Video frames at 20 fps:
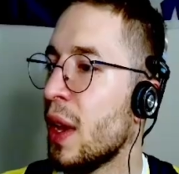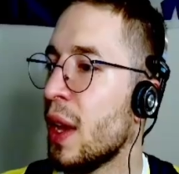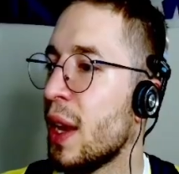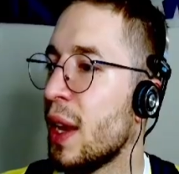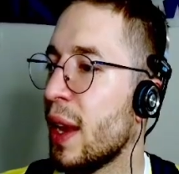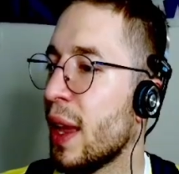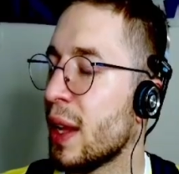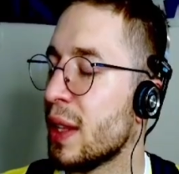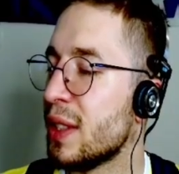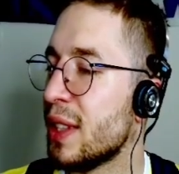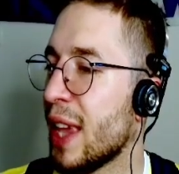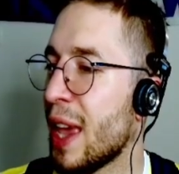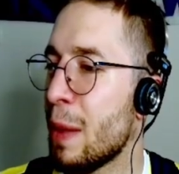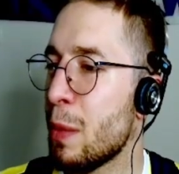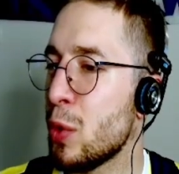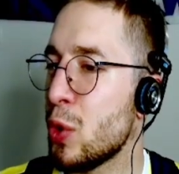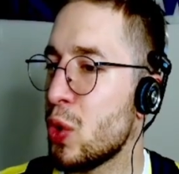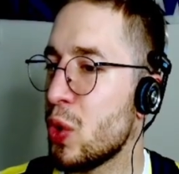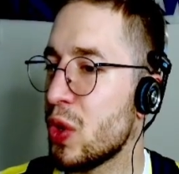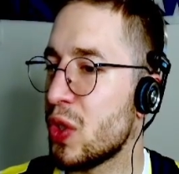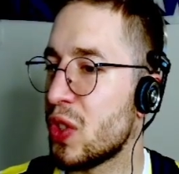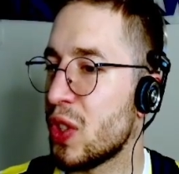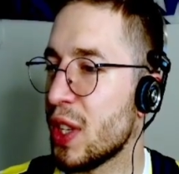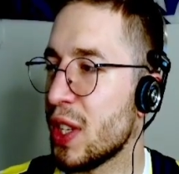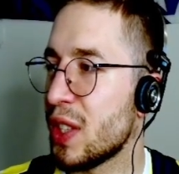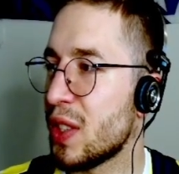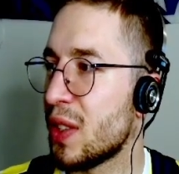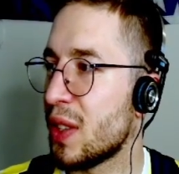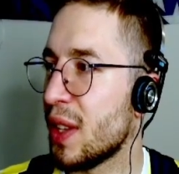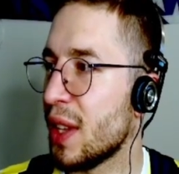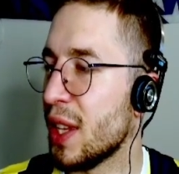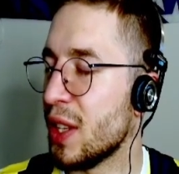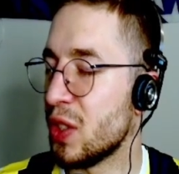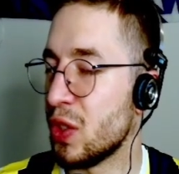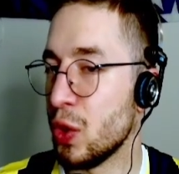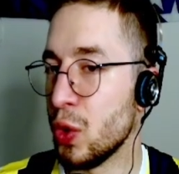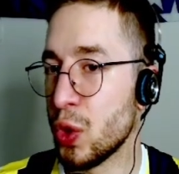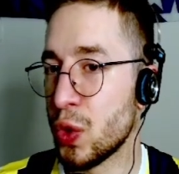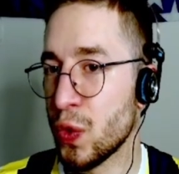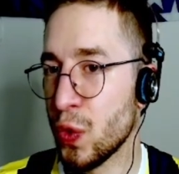Now, damage resist is
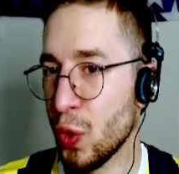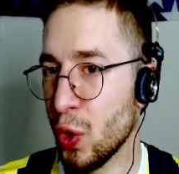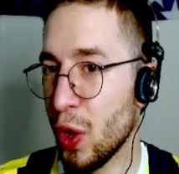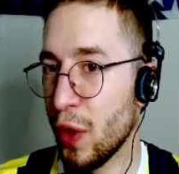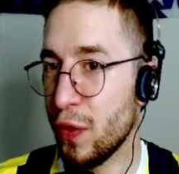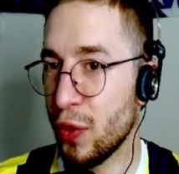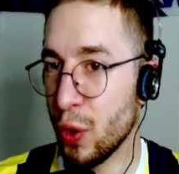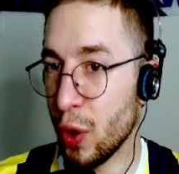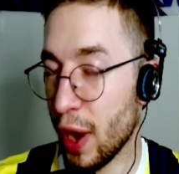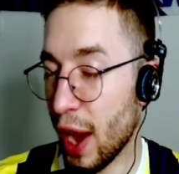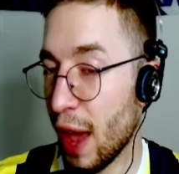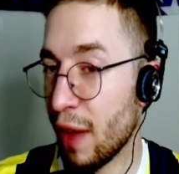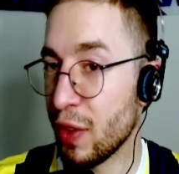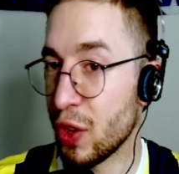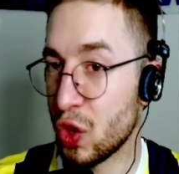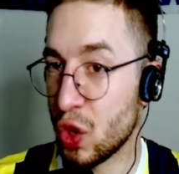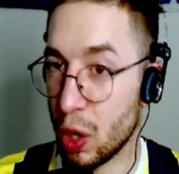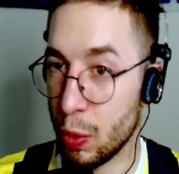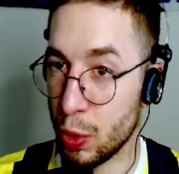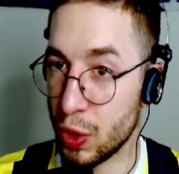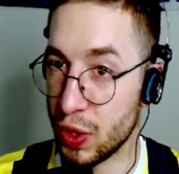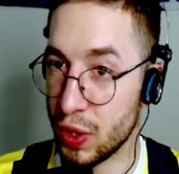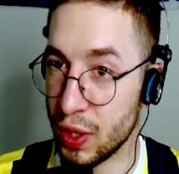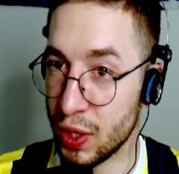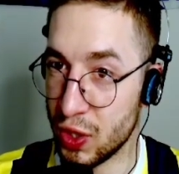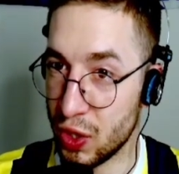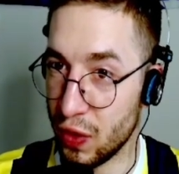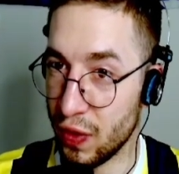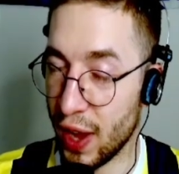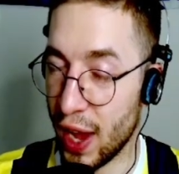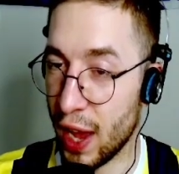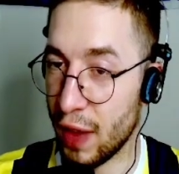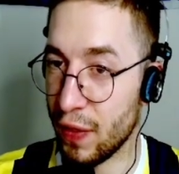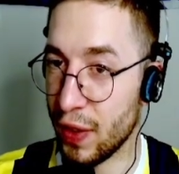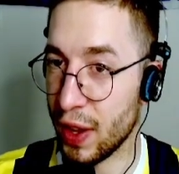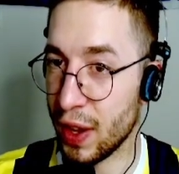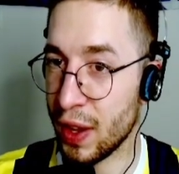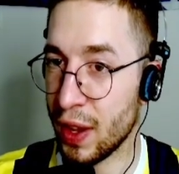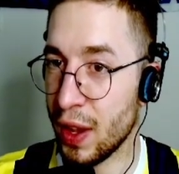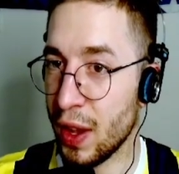useful if you are having trouble
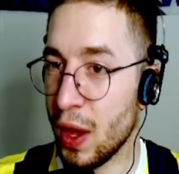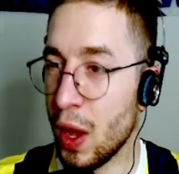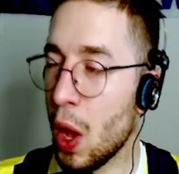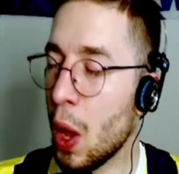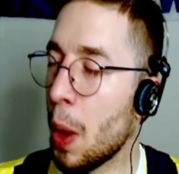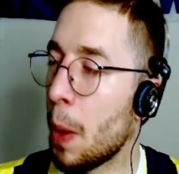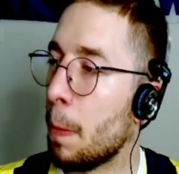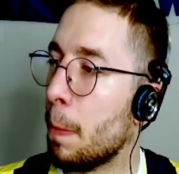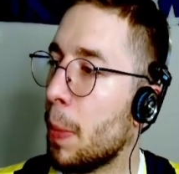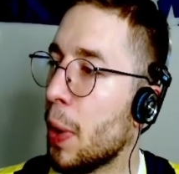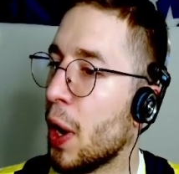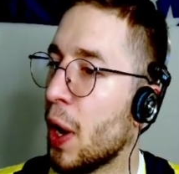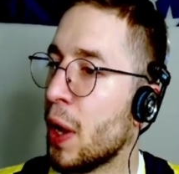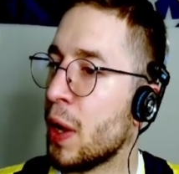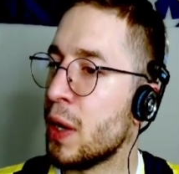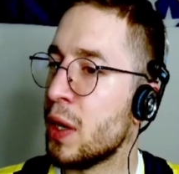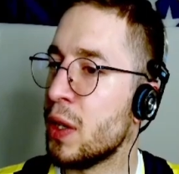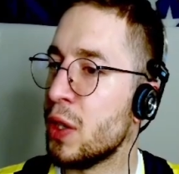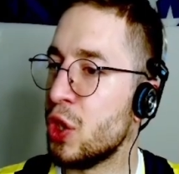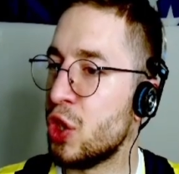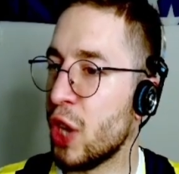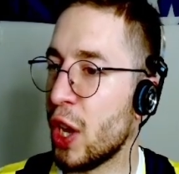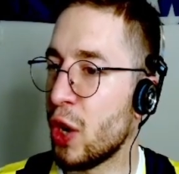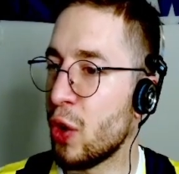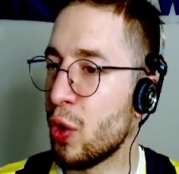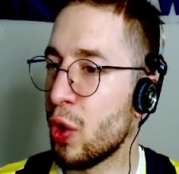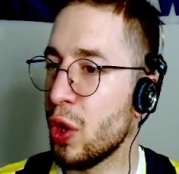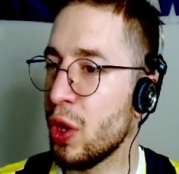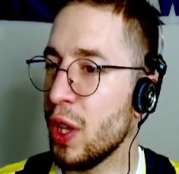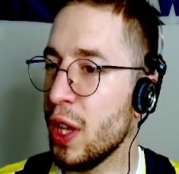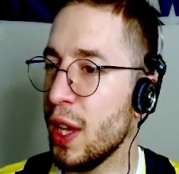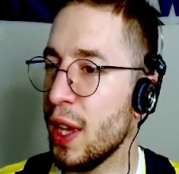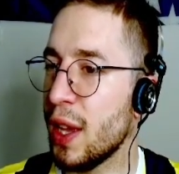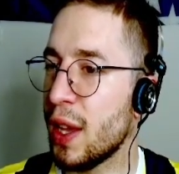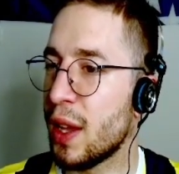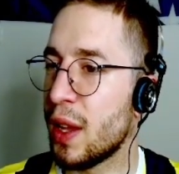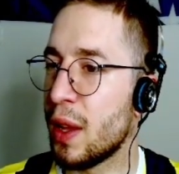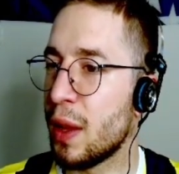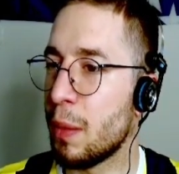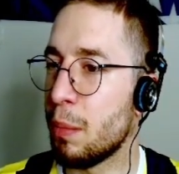surviving. But generally,
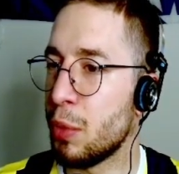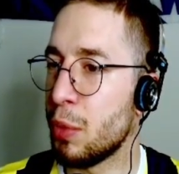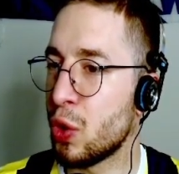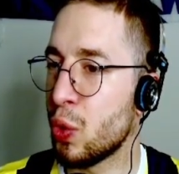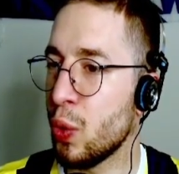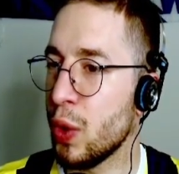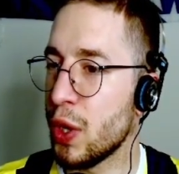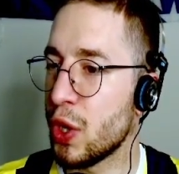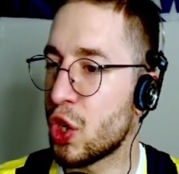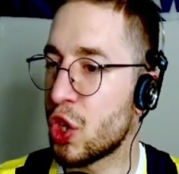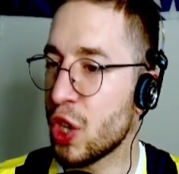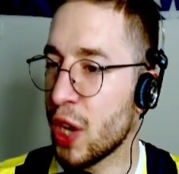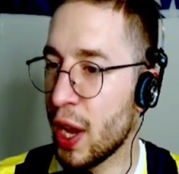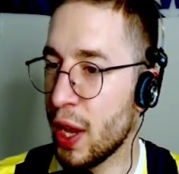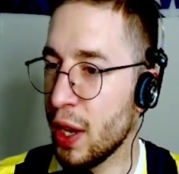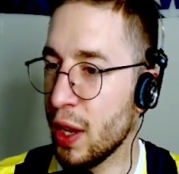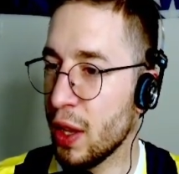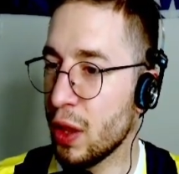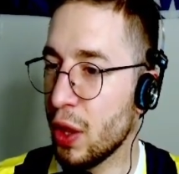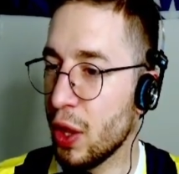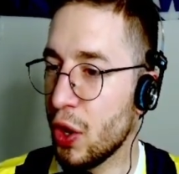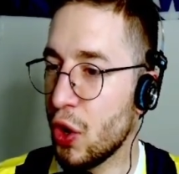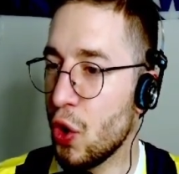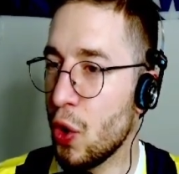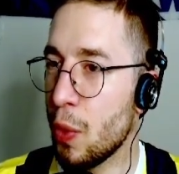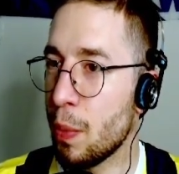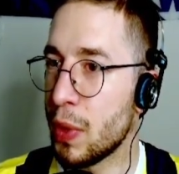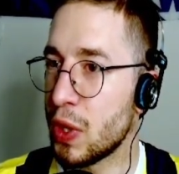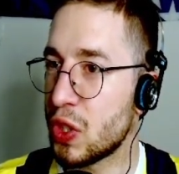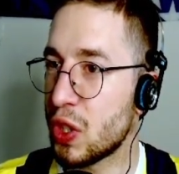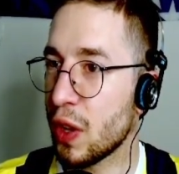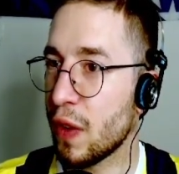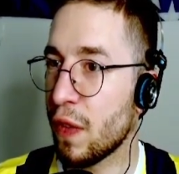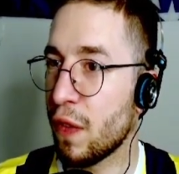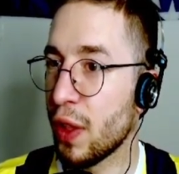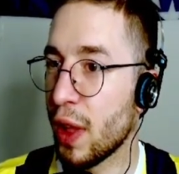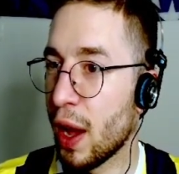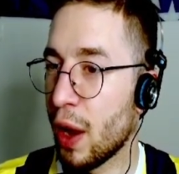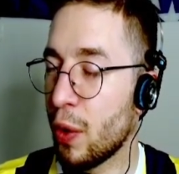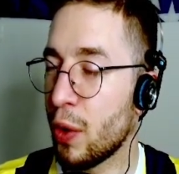between Shining Glitter, Mystic
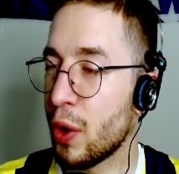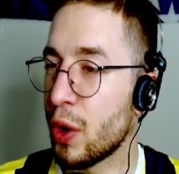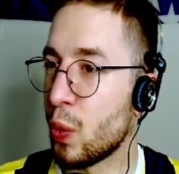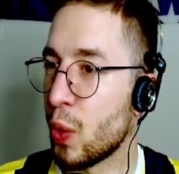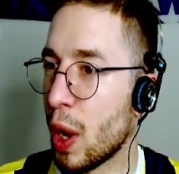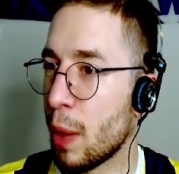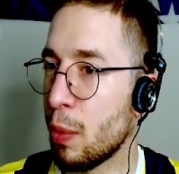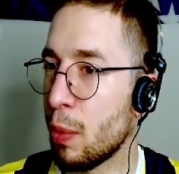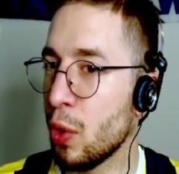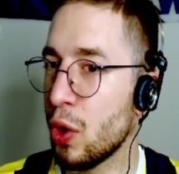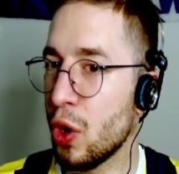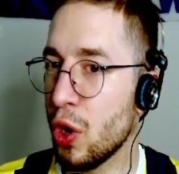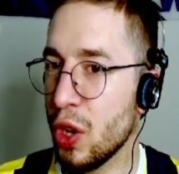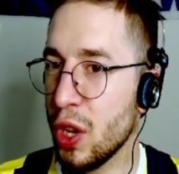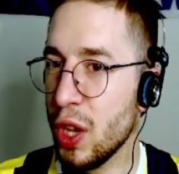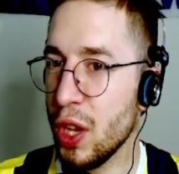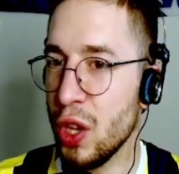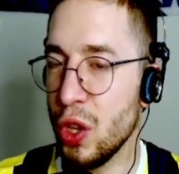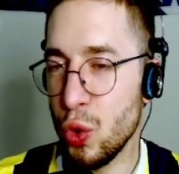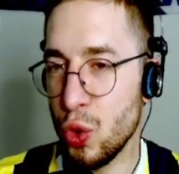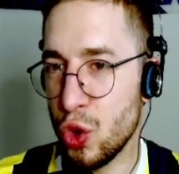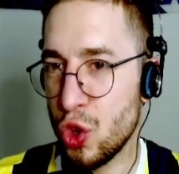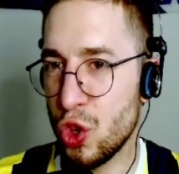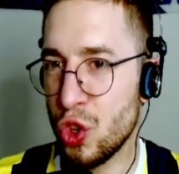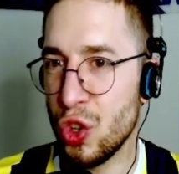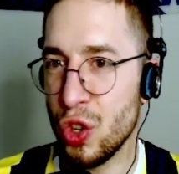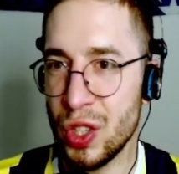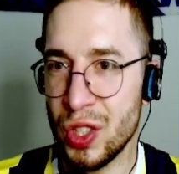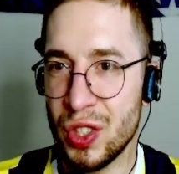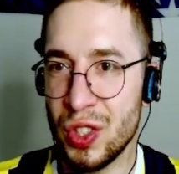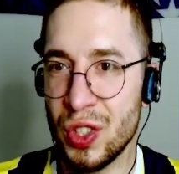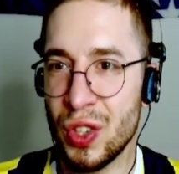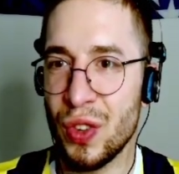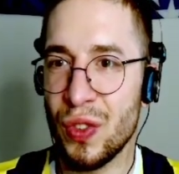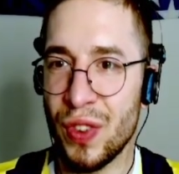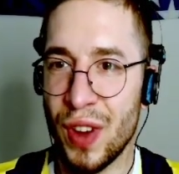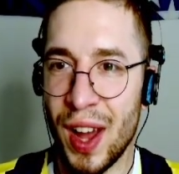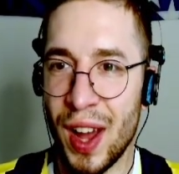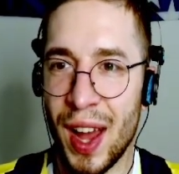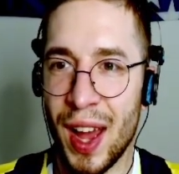Flower, and Rebel Cookie, you should
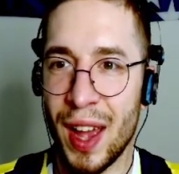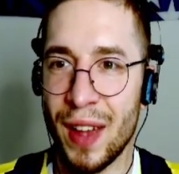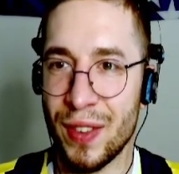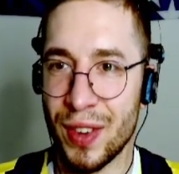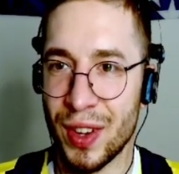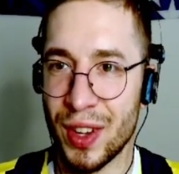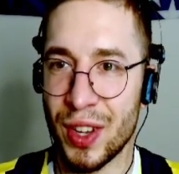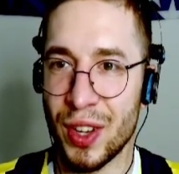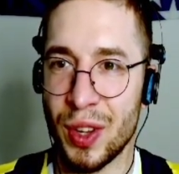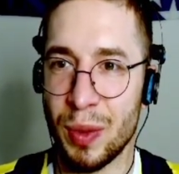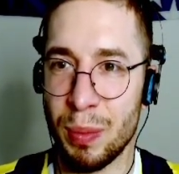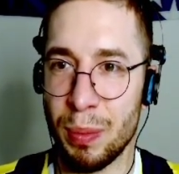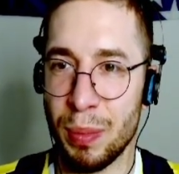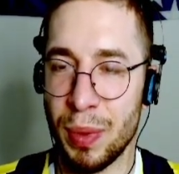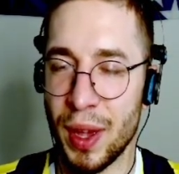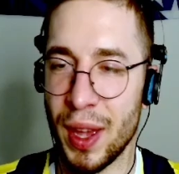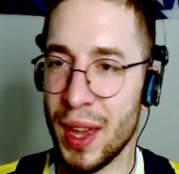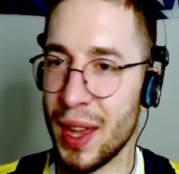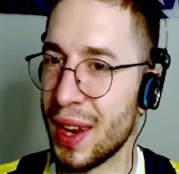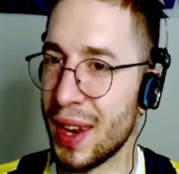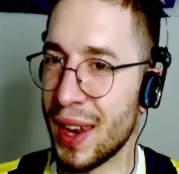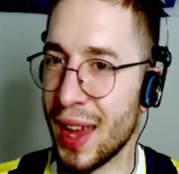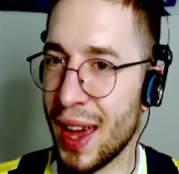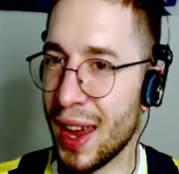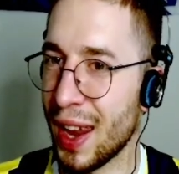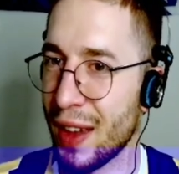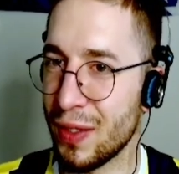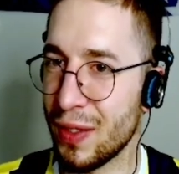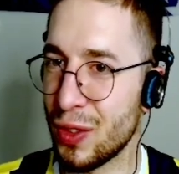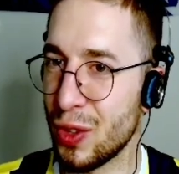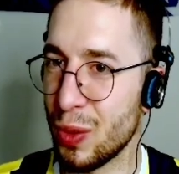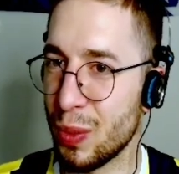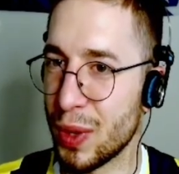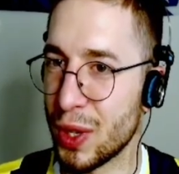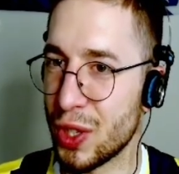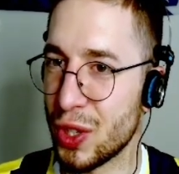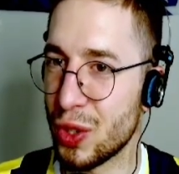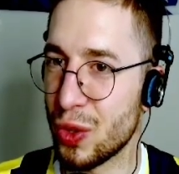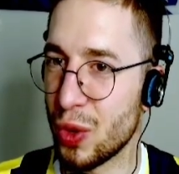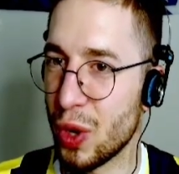survive a good bit and not have too
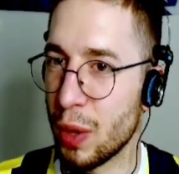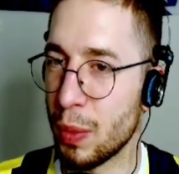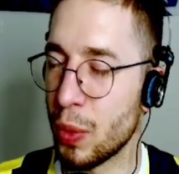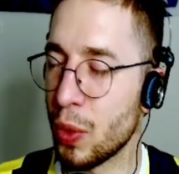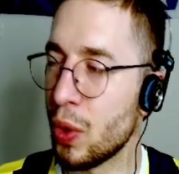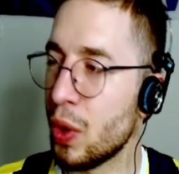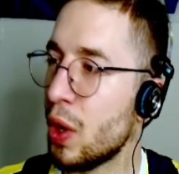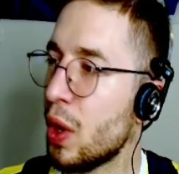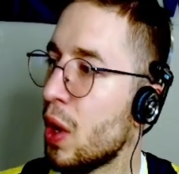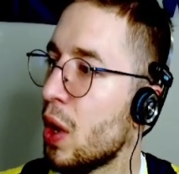much trouble.